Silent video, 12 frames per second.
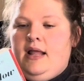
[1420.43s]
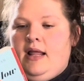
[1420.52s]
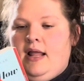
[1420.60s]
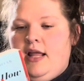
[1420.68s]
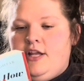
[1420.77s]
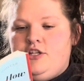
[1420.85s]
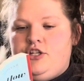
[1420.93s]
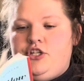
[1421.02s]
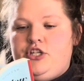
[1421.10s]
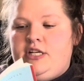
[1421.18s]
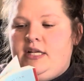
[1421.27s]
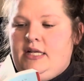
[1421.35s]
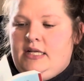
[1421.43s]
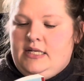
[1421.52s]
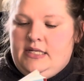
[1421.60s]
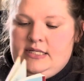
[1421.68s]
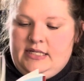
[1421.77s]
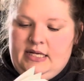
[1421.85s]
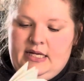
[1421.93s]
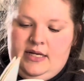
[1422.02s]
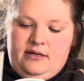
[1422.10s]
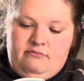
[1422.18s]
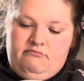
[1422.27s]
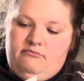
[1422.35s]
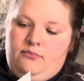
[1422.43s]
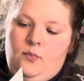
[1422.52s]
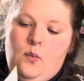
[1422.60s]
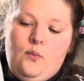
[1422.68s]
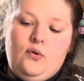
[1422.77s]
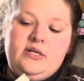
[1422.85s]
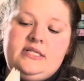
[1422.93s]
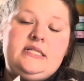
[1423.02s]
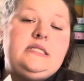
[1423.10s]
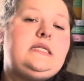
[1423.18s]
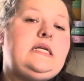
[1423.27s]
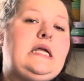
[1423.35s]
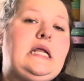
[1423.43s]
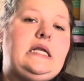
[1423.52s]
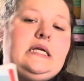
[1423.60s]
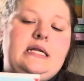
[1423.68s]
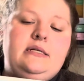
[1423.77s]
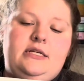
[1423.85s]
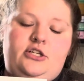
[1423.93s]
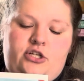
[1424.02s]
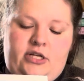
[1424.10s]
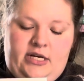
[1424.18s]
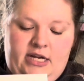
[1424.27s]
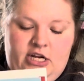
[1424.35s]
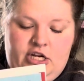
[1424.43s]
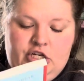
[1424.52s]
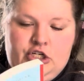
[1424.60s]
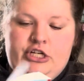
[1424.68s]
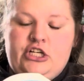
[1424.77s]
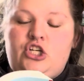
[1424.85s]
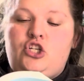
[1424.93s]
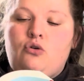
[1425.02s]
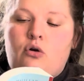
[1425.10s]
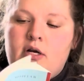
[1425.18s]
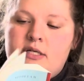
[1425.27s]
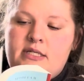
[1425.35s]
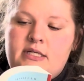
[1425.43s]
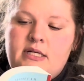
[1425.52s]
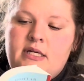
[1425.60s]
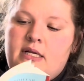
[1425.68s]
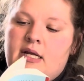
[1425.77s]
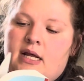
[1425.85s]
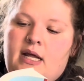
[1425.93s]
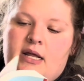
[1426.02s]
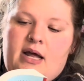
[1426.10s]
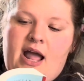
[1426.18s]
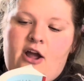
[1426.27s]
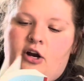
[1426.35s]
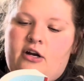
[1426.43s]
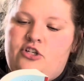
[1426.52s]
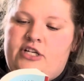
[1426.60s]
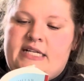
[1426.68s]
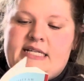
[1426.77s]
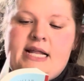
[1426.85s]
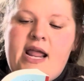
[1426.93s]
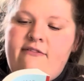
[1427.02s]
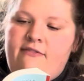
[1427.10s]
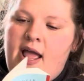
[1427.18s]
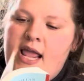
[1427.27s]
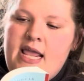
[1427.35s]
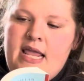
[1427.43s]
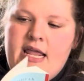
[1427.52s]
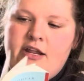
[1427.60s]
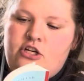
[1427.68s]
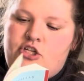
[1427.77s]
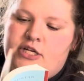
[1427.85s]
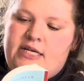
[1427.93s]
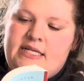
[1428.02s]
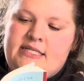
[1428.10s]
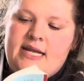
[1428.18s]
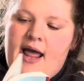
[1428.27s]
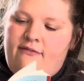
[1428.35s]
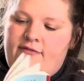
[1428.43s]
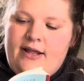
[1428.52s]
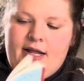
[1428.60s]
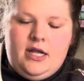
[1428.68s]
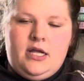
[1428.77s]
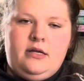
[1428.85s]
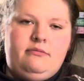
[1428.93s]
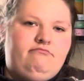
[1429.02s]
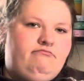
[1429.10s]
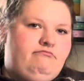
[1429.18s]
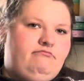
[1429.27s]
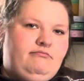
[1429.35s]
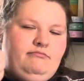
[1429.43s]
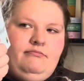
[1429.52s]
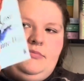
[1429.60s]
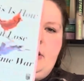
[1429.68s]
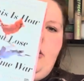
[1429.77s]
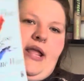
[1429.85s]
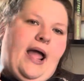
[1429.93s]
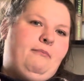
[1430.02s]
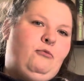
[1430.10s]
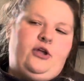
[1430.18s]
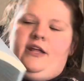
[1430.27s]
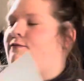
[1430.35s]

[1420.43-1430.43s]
and she is in pristine condition. She's short. I heard she's sci-fi-y, she's sapphic. So yeah, looking